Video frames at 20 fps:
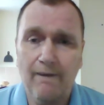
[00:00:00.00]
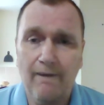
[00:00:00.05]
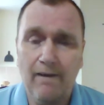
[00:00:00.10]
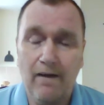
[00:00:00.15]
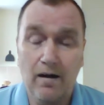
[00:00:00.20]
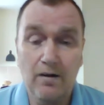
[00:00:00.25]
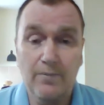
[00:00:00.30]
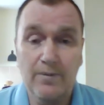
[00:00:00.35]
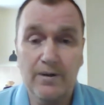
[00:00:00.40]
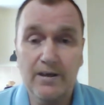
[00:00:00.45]

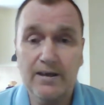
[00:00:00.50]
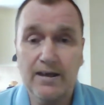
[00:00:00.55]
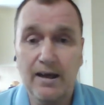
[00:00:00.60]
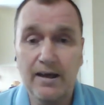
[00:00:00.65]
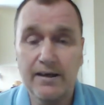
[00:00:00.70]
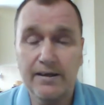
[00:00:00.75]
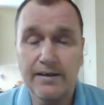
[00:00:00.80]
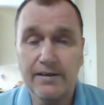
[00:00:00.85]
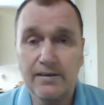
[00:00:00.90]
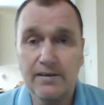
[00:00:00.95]
I will
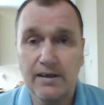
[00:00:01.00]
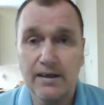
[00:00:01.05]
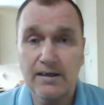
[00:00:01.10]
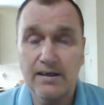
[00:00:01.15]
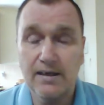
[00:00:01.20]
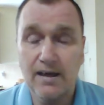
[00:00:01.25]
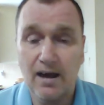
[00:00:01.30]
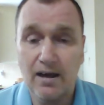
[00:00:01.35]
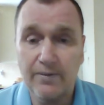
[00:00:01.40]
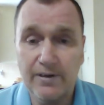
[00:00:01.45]
again
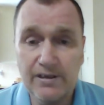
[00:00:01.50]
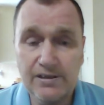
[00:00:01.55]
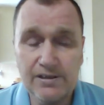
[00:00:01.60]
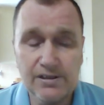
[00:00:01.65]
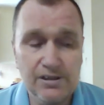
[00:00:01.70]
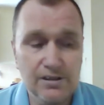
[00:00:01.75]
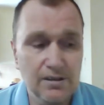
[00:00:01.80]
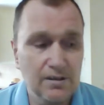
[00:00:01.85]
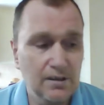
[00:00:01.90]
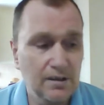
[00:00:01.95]

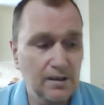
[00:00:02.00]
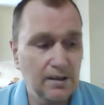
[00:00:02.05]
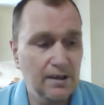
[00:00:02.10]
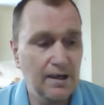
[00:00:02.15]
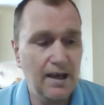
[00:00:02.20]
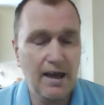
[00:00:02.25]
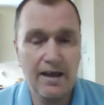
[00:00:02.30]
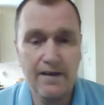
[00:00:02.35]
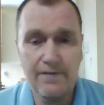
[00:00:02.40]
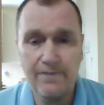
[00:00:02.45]
encourage
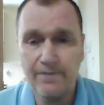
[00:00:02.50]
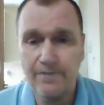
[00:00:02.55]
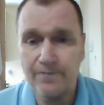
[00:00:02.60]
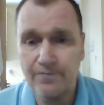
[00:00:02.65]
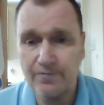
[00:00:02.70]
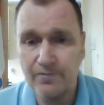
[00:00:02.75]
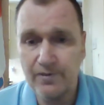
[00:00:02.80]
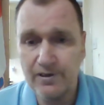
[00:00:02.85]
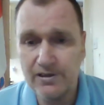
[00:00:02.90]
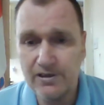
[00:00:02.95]

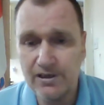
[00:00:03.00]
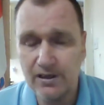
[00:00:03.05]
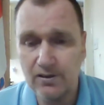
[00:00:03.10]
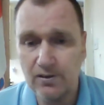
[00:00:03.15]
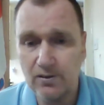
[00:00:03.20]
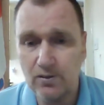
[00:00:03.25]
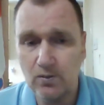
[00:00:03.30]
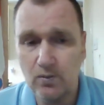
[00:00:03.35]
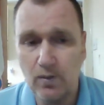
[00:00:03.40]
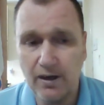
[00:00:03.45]
every
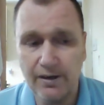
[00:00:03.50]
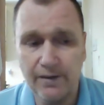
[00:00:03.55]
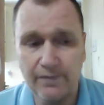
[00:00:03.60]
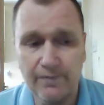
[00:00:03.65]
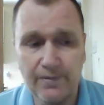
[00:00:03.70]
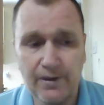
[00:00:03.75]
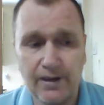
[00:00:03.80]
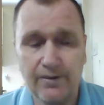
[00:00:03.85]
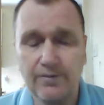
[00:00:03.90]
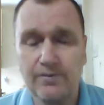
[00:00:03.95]
single one
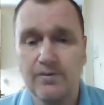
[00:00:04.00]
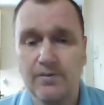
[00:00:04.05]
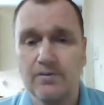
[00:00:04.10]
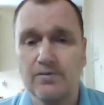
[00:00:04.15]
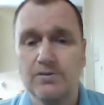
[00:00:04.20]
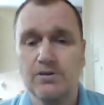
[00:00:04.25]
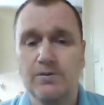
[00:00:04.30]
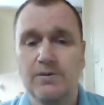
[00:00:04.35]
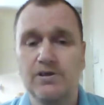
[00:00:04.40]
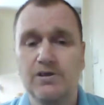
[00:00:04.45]
of you
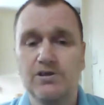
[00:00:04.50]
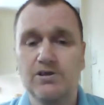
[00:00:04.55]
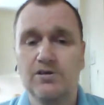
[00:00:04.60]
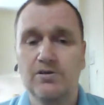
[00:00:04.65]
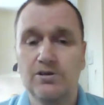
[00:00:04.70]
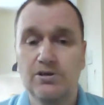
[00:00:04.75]
to